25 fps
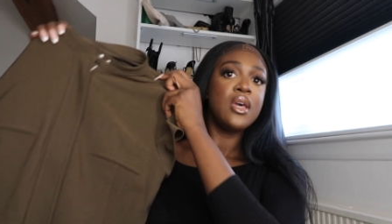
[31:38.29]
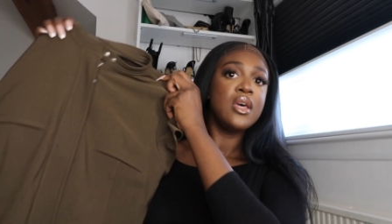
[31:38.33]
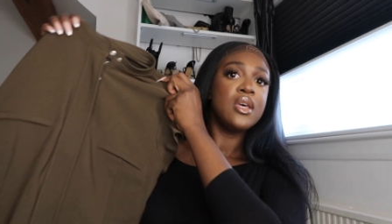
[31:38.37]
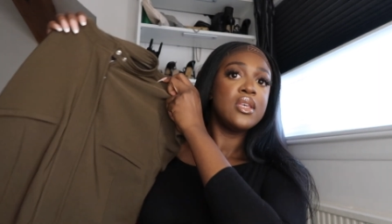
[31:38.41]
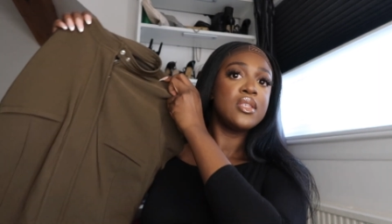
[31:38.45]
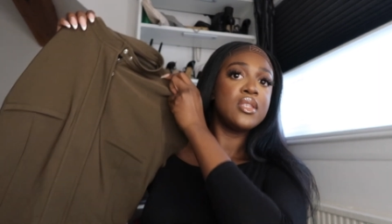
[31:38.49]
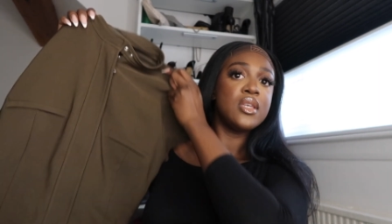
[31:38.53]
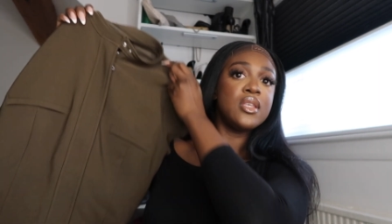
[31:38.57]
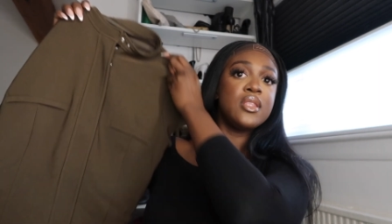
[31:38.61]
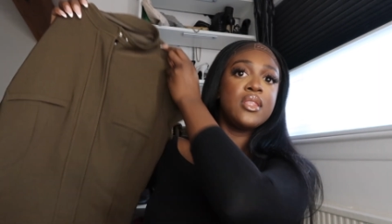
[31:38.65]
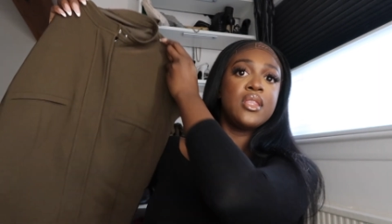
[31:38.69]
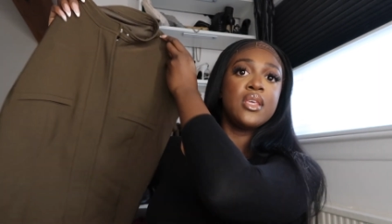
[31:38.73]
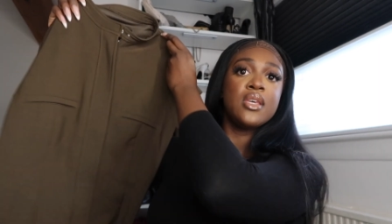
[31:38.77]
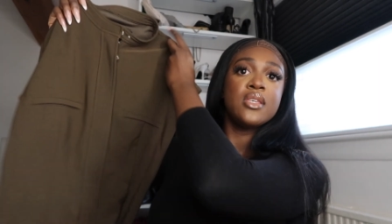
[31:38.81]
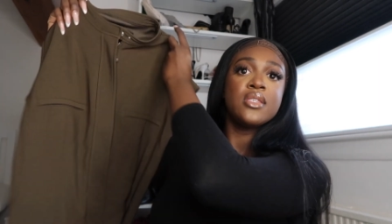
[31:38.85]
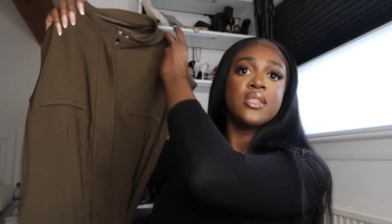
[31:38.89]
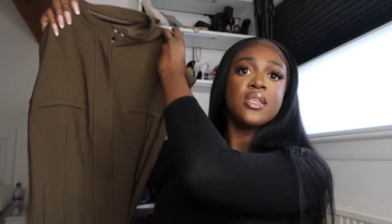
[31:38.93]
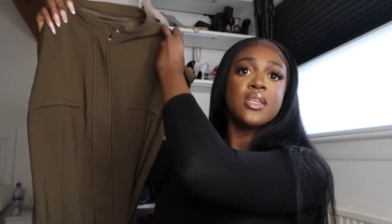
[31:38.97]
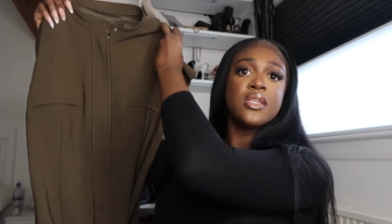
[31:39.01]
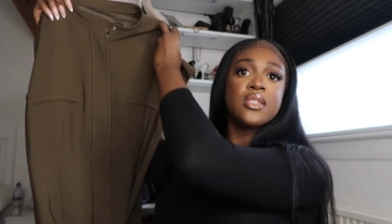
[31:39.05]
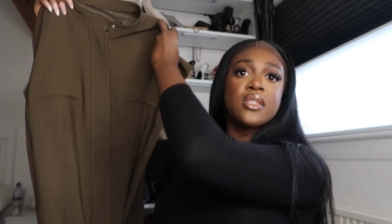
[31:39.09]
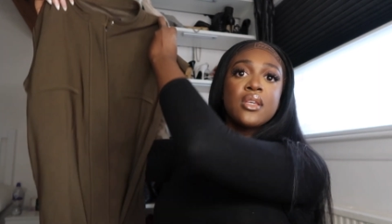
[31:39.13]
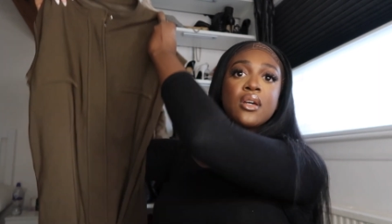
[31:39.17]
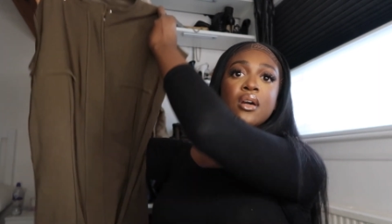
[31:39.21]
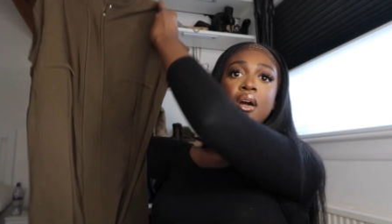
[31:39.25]
So this
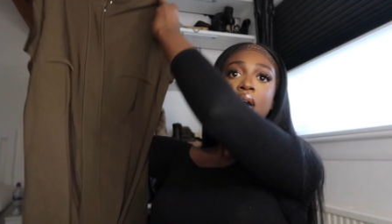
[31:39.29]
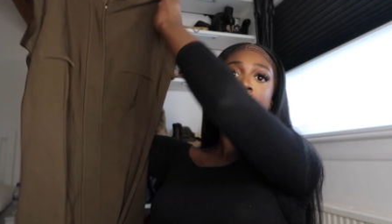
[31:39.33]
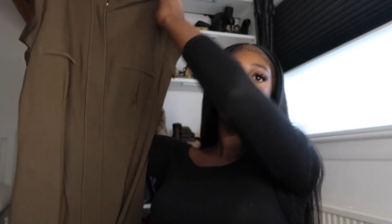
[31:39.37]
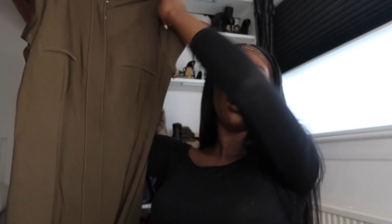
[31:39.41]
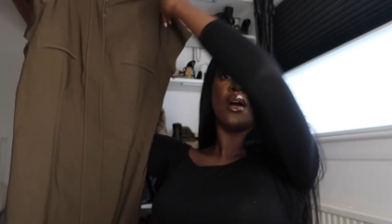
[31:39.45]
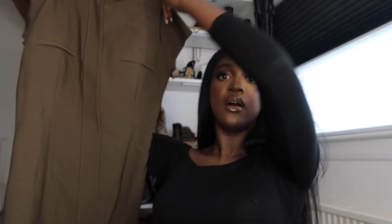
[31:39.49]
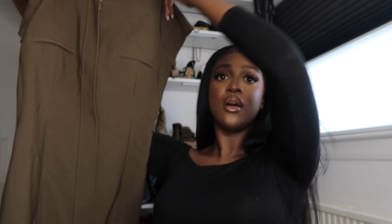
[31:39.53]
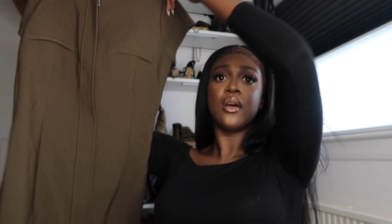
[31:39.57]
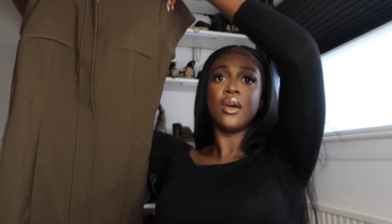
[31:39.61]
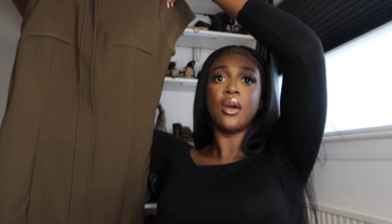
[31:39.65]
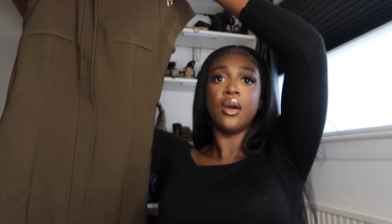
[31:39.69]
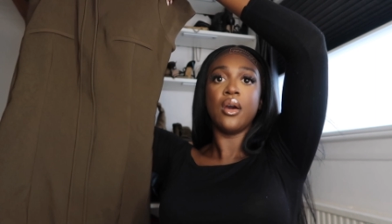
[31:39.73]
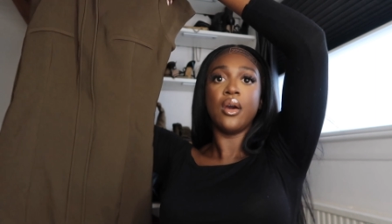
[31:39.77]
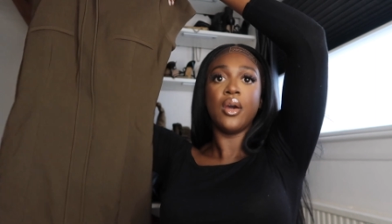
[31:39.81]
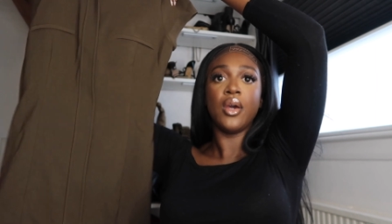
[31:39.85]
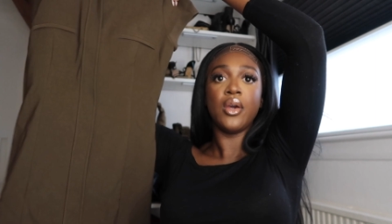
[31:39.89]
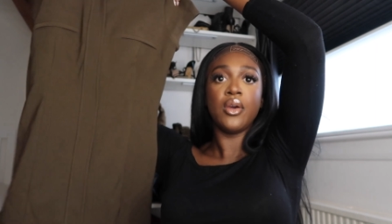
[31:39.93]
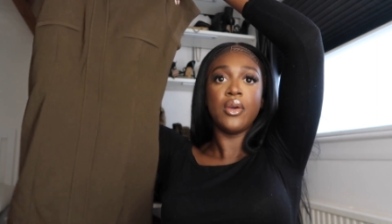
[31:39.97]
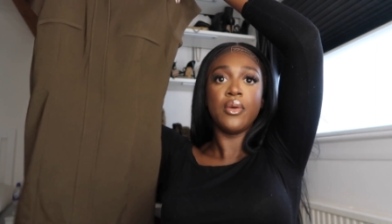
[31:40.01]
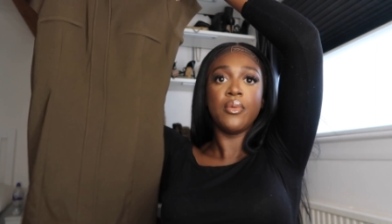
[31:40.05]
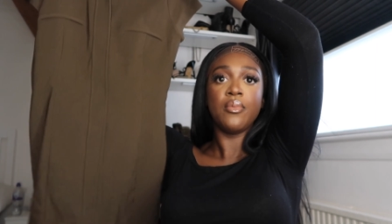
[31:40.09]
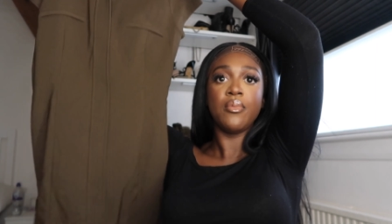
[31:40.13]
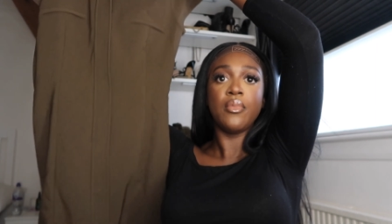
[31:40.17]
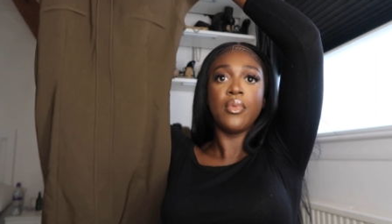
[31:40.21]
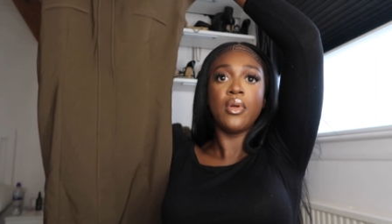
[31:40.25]
is the
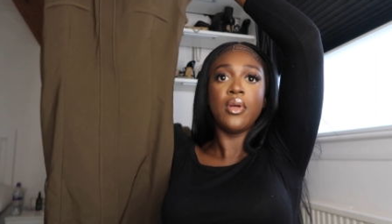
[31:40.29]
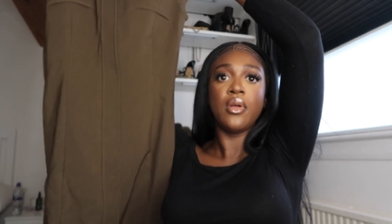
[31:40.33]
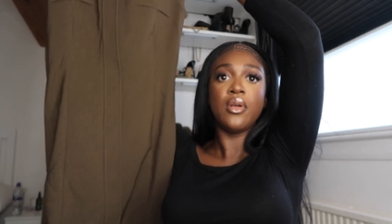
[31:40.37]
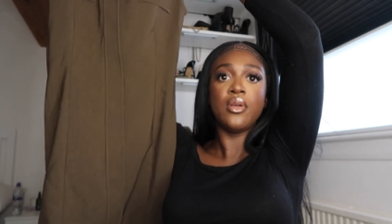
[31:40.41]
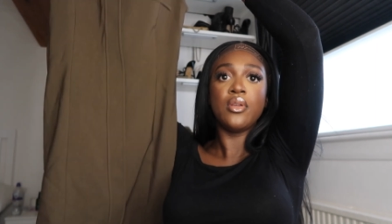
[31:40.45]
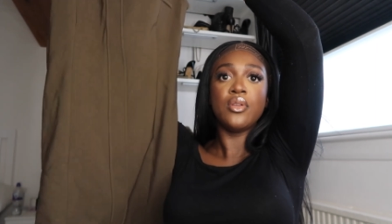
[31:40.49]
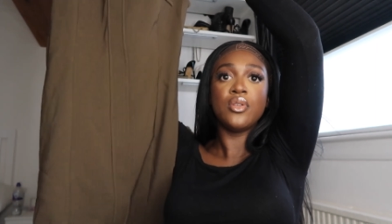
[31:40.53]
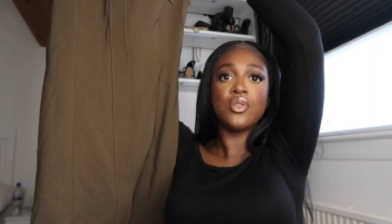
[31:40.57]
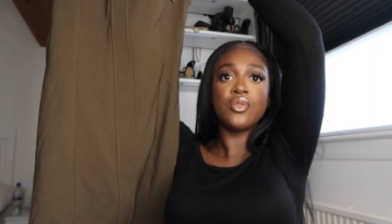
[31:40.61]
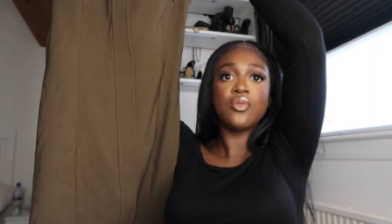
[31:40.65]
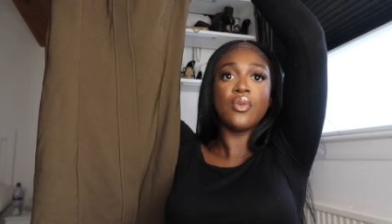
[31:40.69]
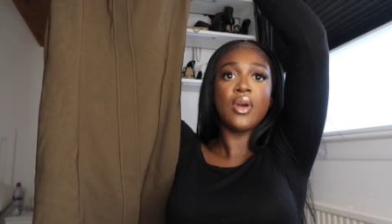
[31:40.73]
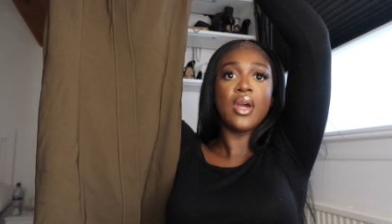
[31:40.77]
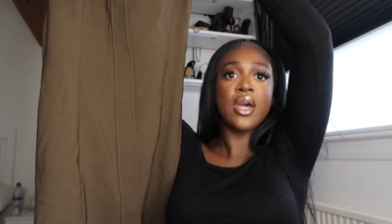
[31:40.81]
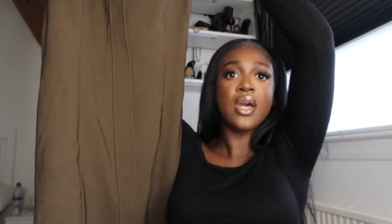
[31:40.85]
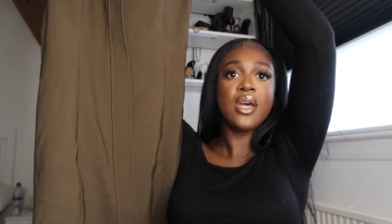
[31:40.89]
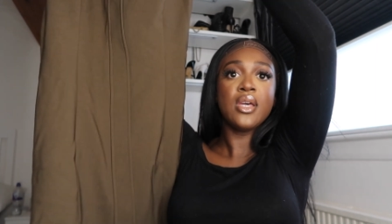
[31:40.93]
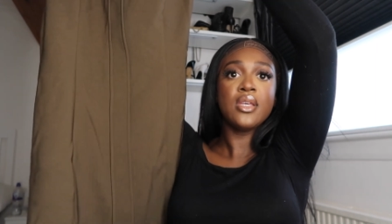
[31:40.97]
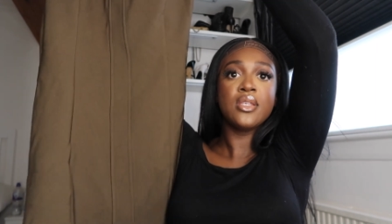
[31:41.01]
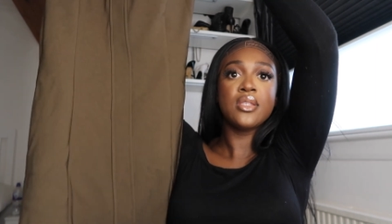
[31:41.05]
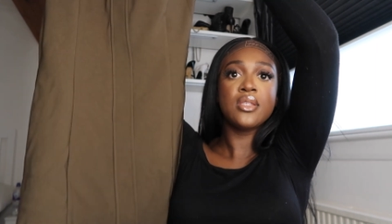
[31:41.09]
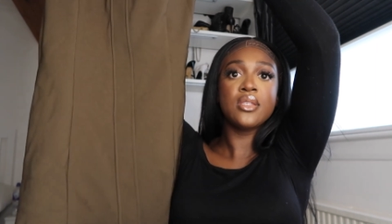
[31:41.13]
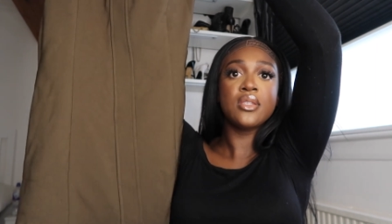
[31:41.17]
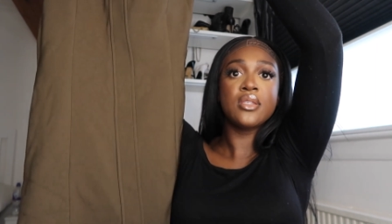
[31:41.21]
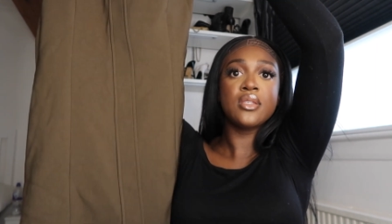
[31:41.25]
cargo
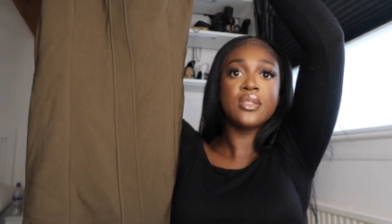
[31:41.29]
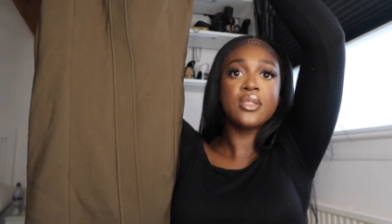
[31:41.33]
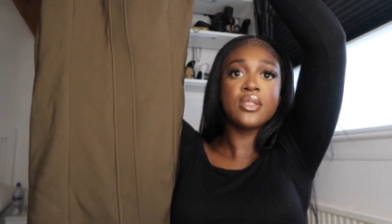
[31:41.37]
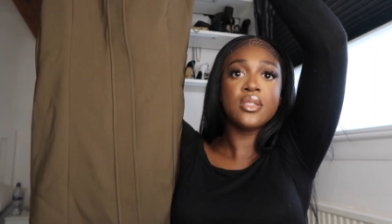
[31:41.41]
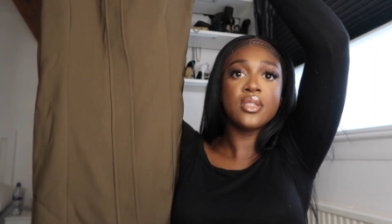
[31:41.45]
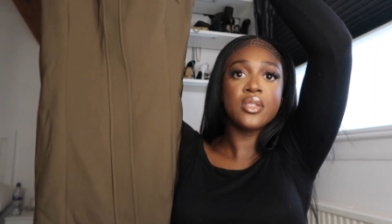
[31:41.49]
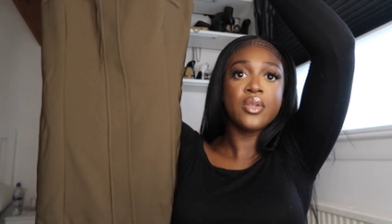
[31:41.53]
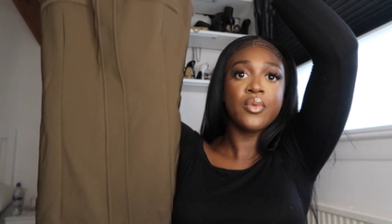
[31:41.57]
dress